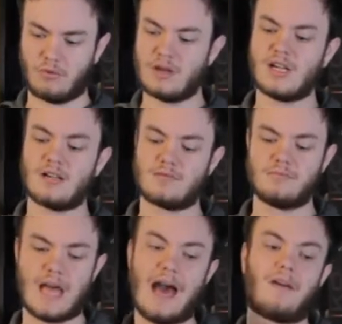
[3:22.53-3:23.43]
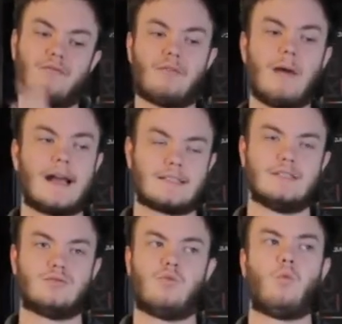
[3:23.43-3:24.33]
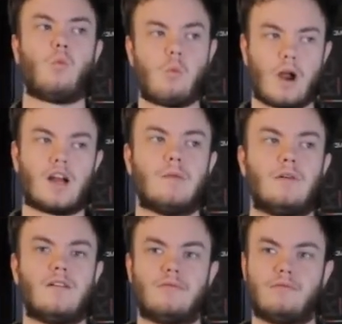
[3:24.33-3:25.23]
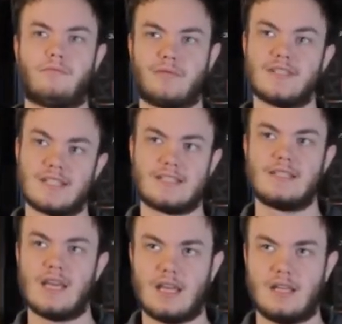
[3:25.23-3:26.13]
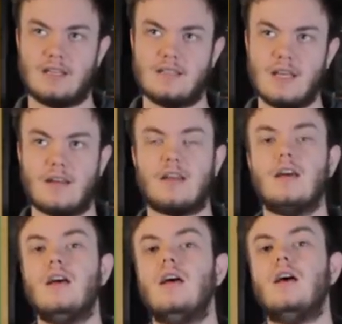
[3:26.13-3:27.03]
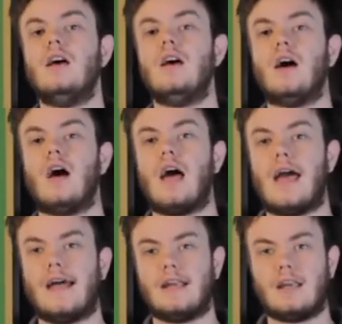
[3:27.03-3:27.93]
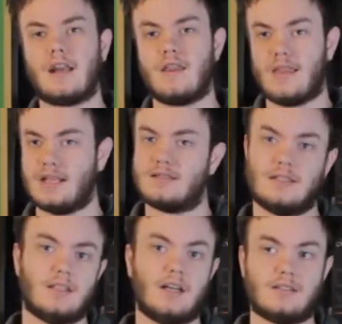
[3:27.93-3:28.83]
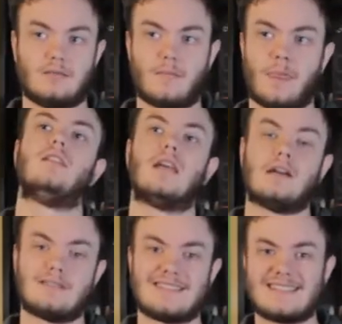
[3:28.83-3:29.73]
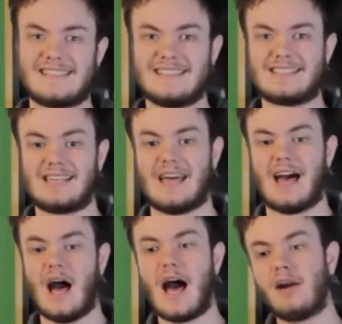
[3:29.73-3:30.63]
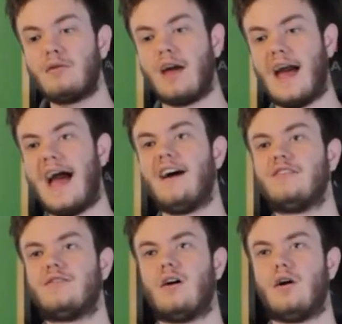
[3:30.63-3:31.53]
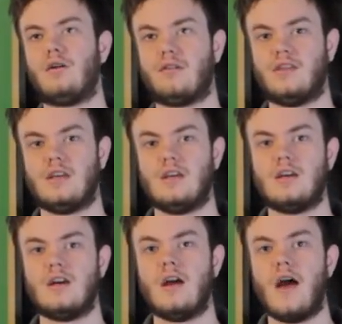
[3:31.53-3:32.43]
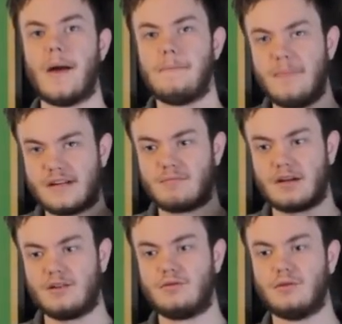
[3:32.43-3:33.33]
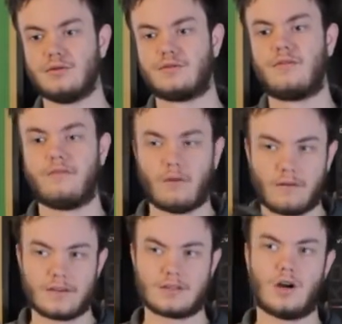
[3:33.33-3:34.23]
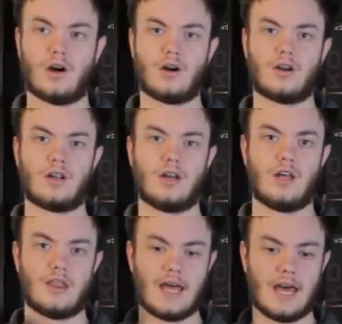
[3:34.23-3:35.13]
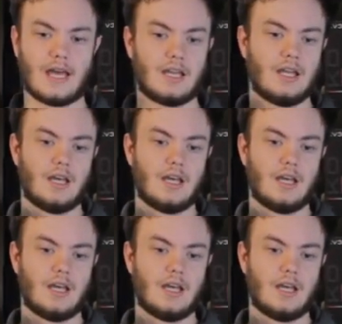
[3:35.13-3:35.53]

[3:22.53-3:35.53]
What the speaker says: notch down from max is where a couple of presets sit. And that's awesome. Now, since I don't have all the benchmarking tools for this card that